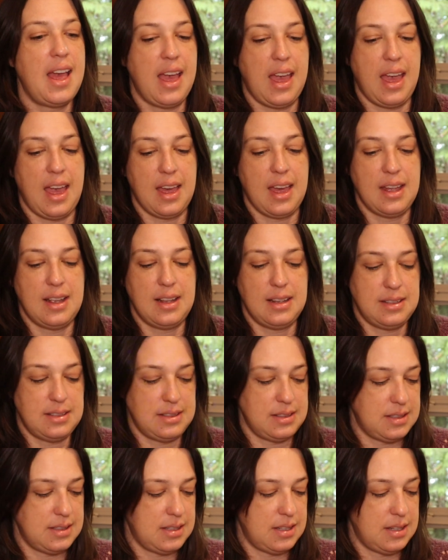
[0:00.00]

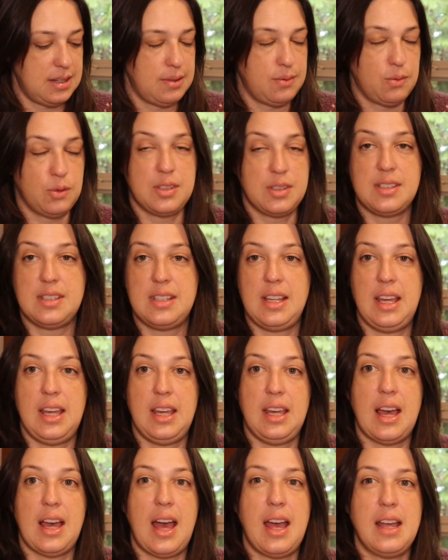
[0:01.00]
And we'll
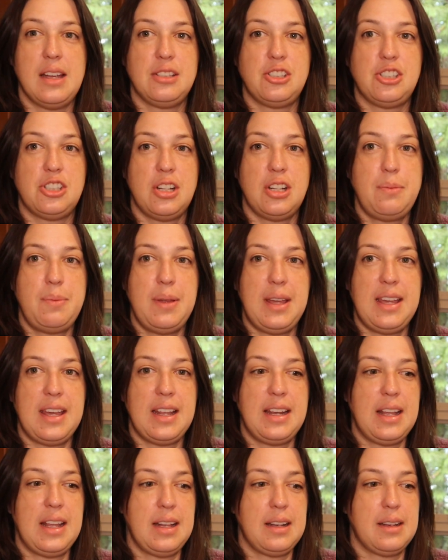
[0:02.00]
see. I should be
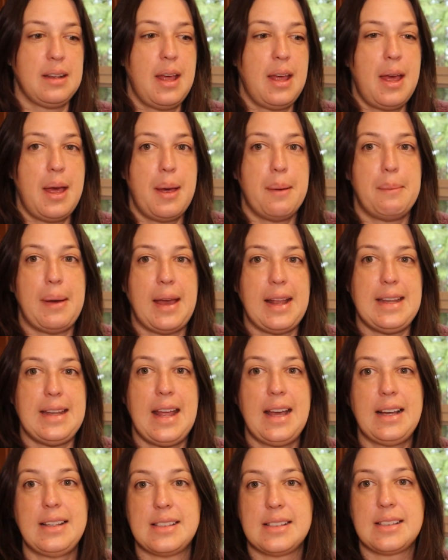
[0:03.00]
getting my
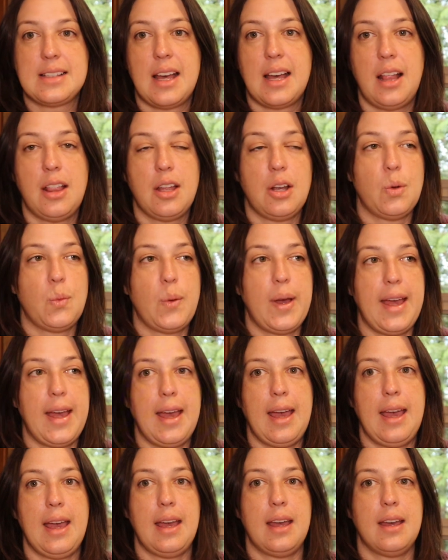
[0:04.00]
next
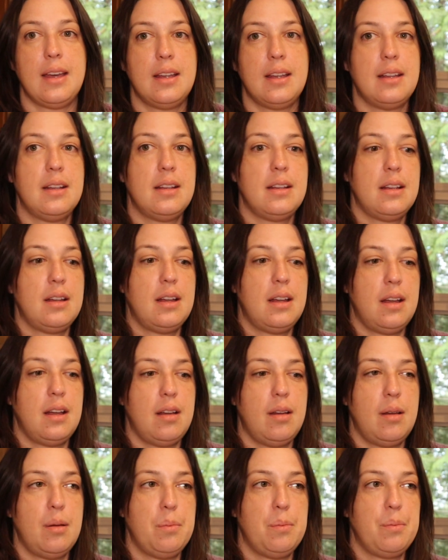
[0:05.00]
colorway
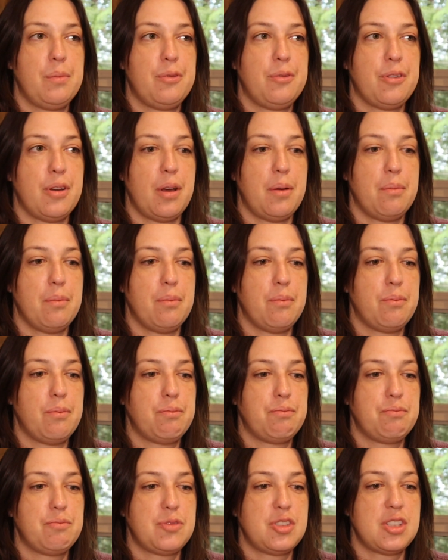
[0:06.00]
from
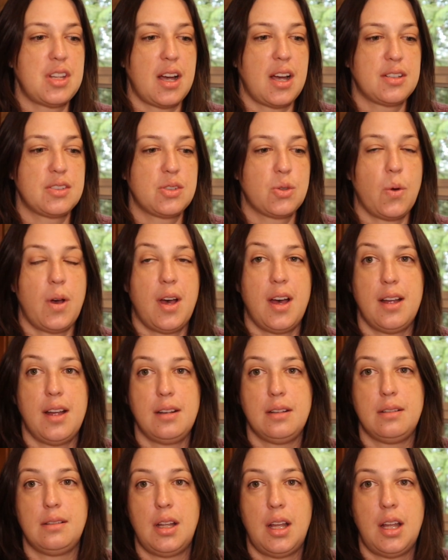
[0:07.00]
Sock Squad
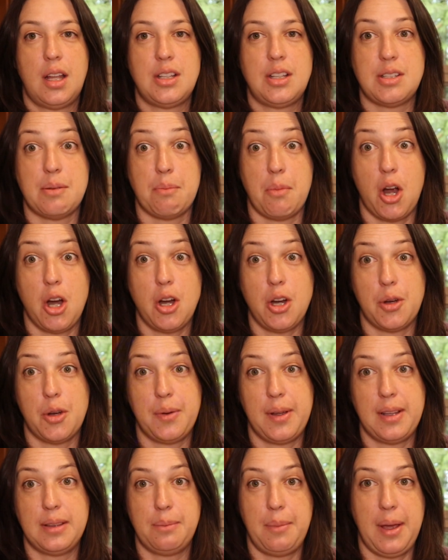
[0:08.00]
tomorrow
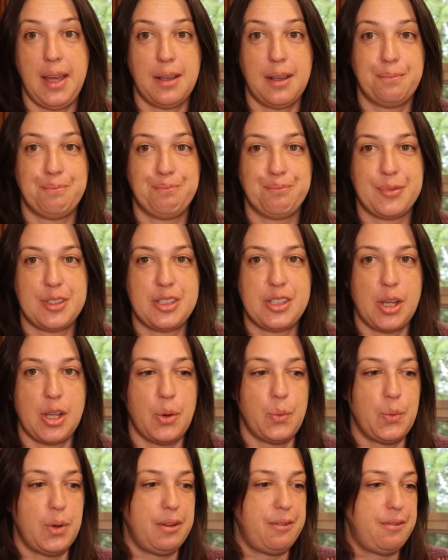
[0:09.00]
in the mail.
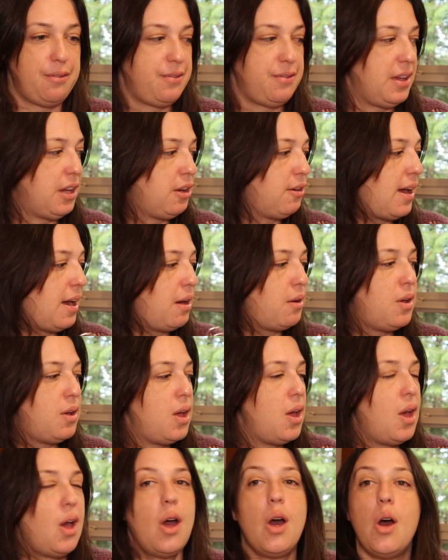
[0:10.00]
So we'll figure out
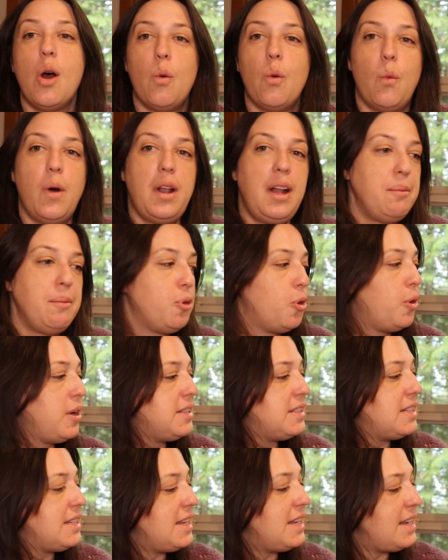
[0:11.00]
what I'm
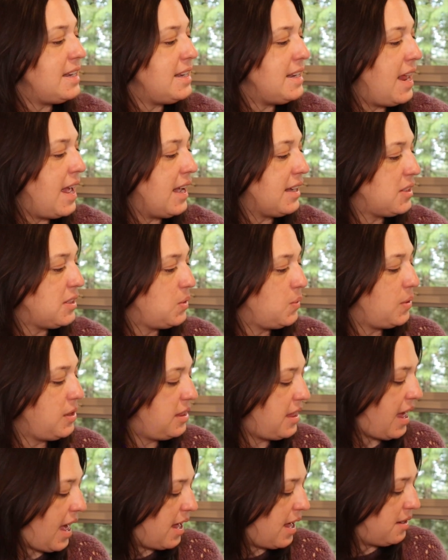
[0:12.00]
going to knit next
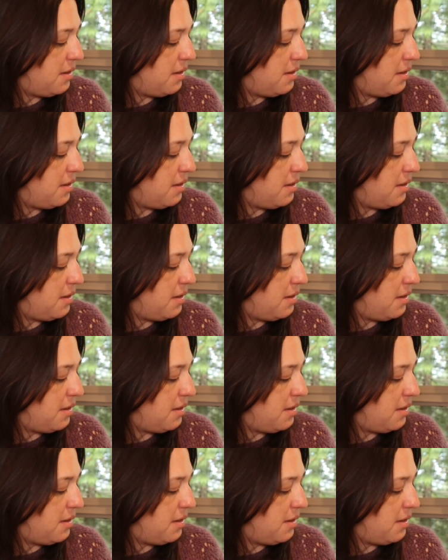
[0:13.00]
with that